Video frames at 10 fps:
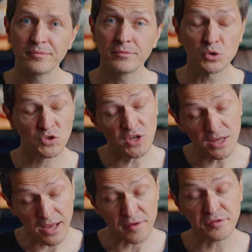You
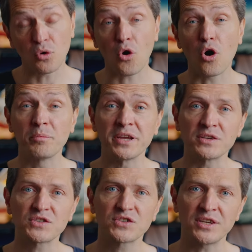still have your
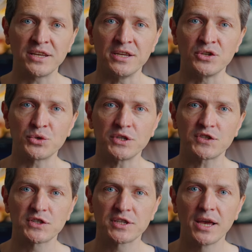hobbies and
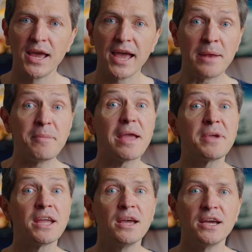interests. And
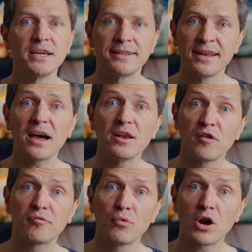maybe the line
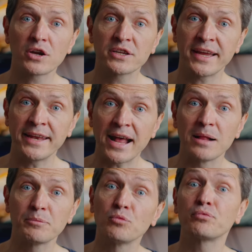of work can
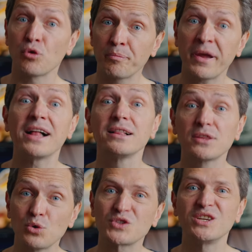help you propel
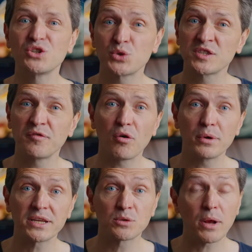those interests
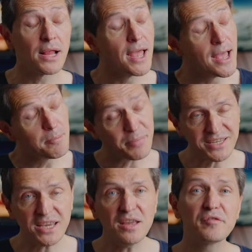forward as well.
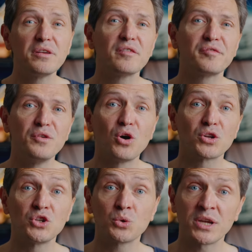But even if
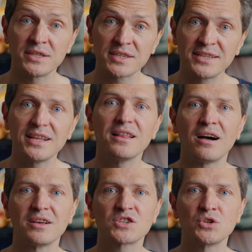not, you can still
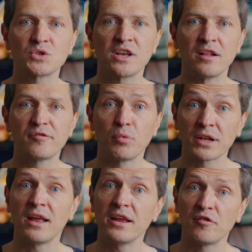ask yourself
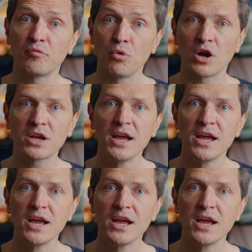what line of work